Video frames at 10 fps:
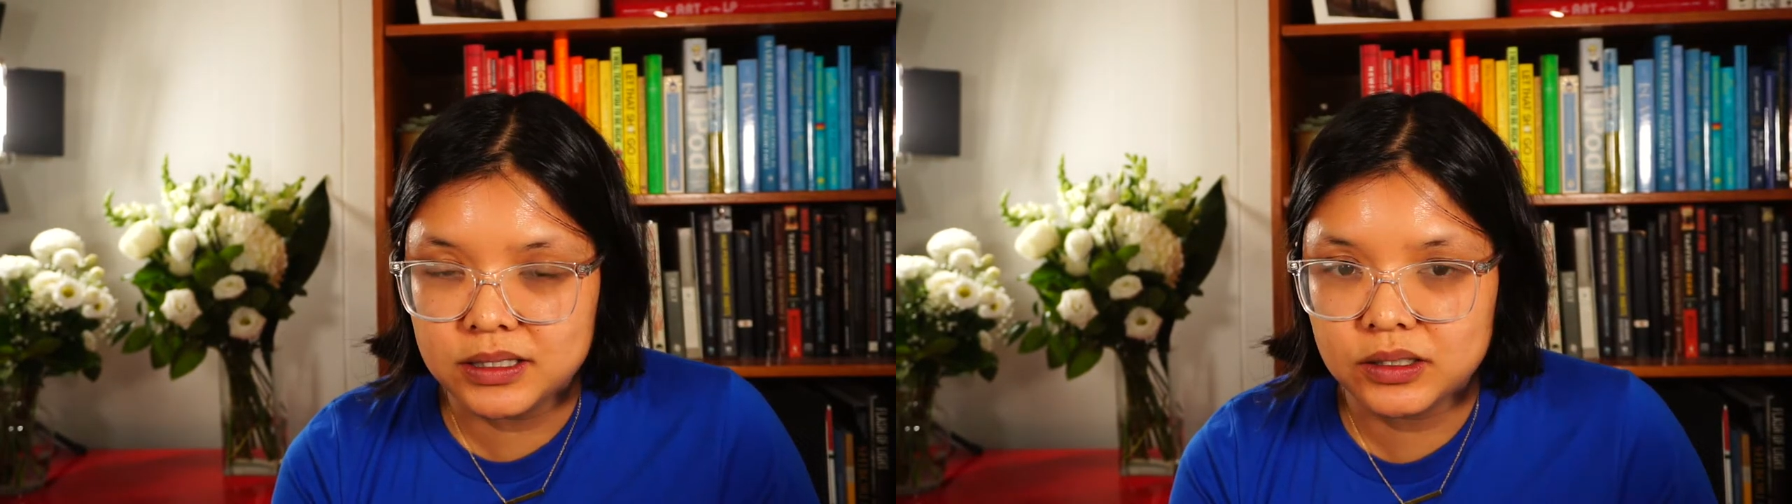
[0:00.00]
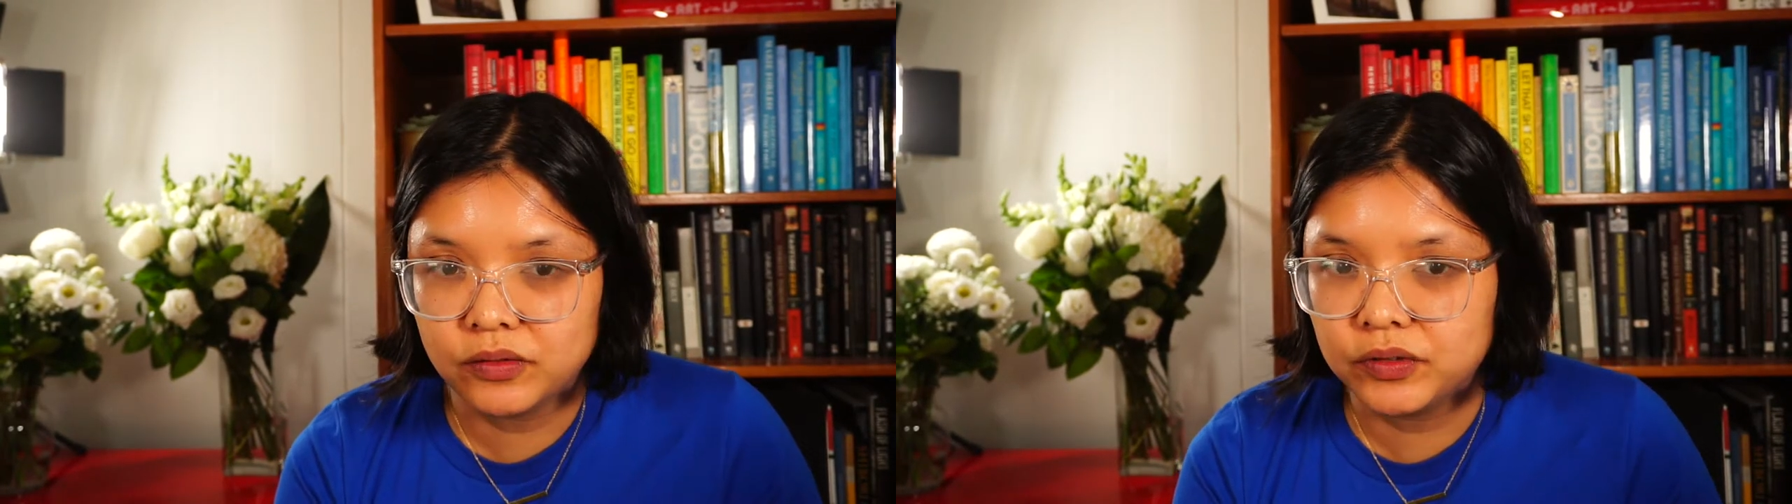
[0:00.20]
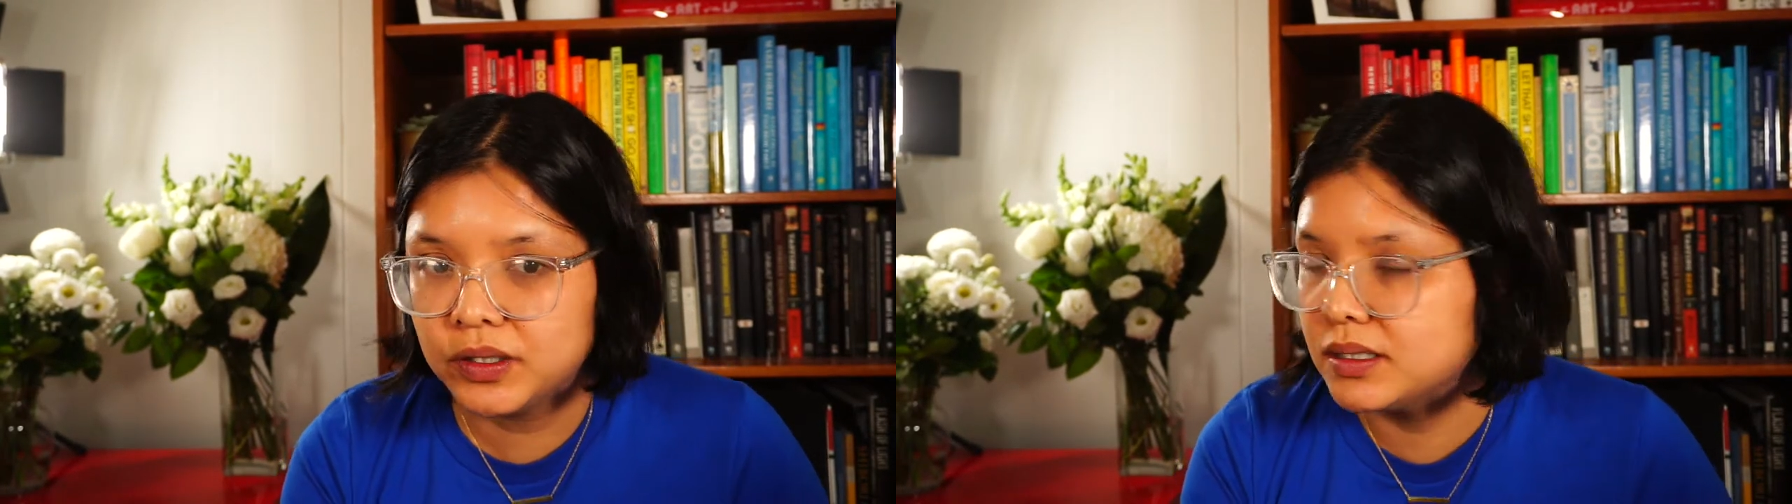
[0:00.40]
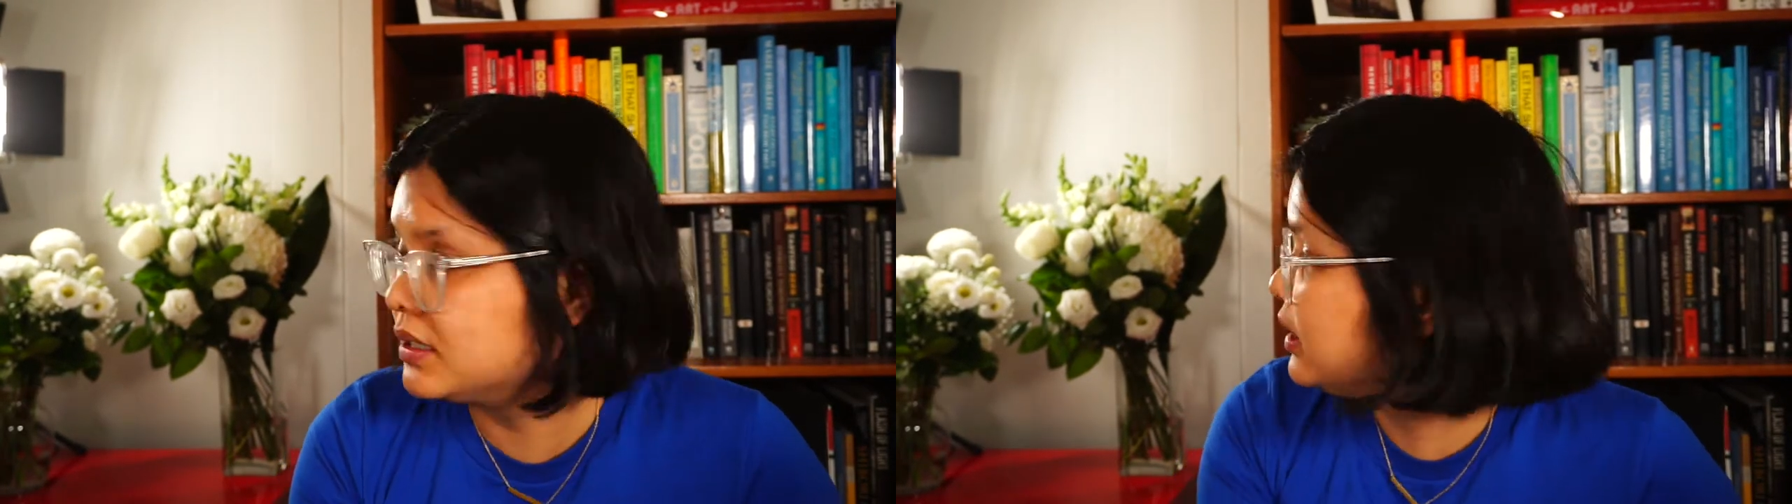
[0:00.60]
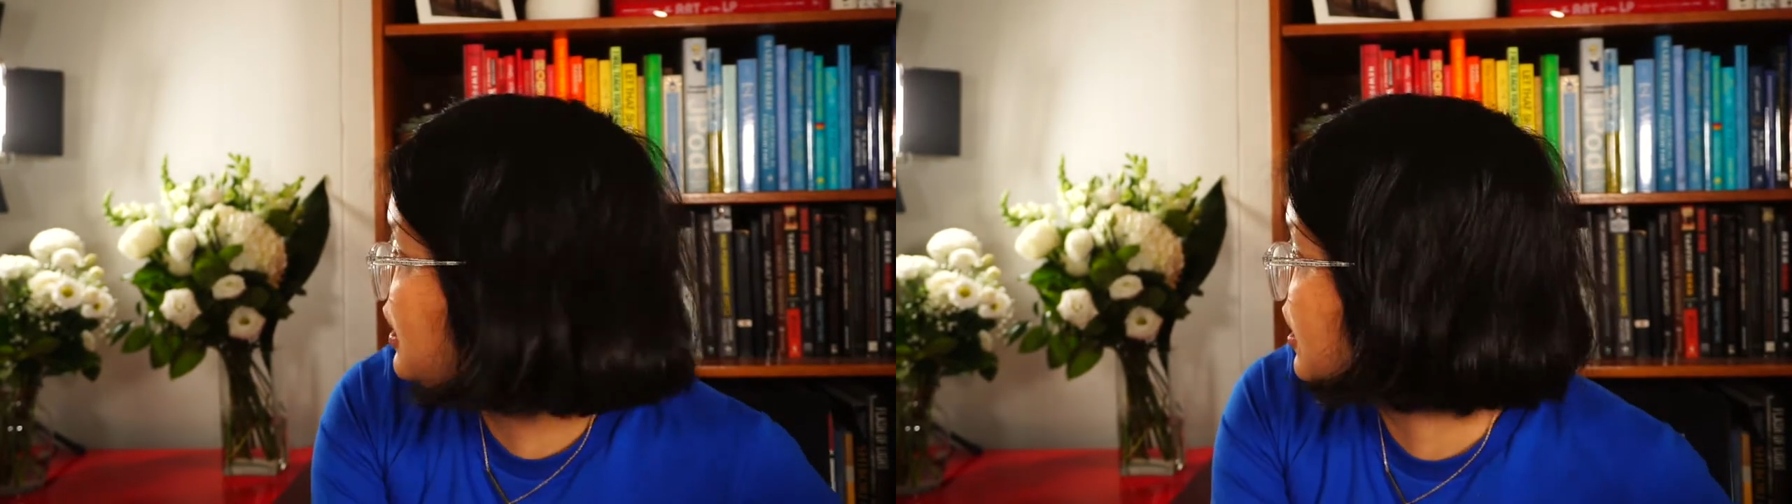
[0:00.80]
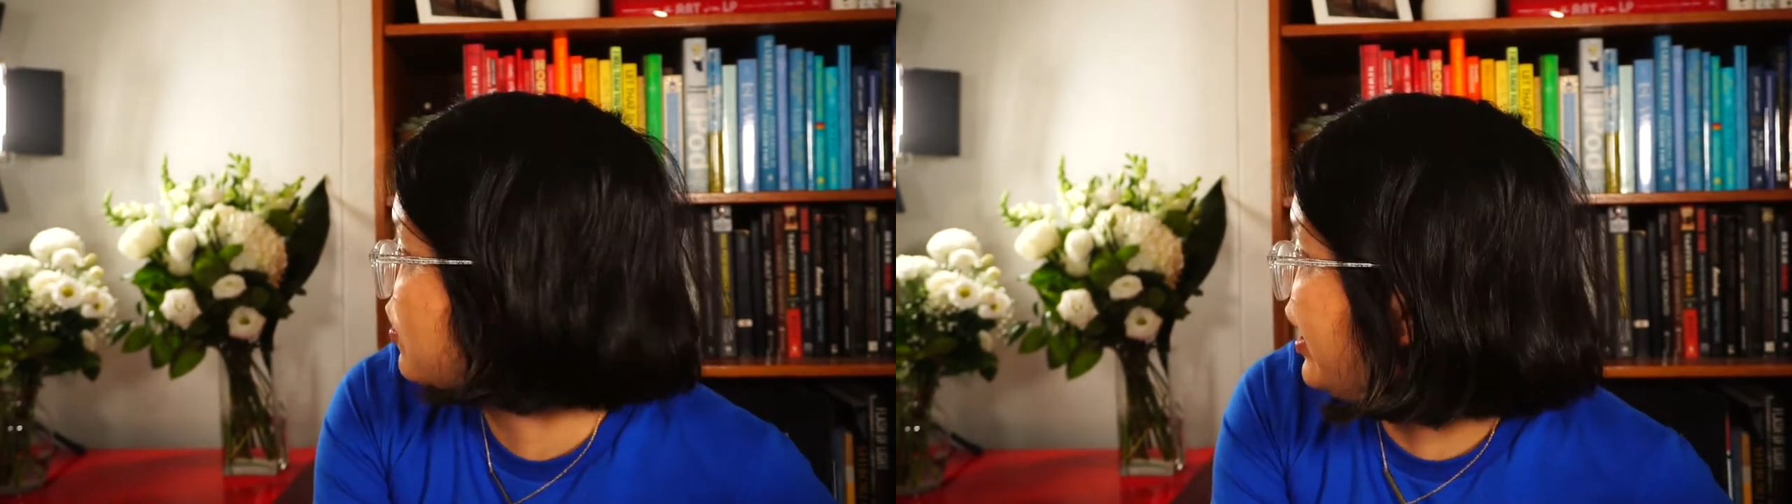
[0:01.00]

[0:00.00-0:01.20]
So if you can see here, I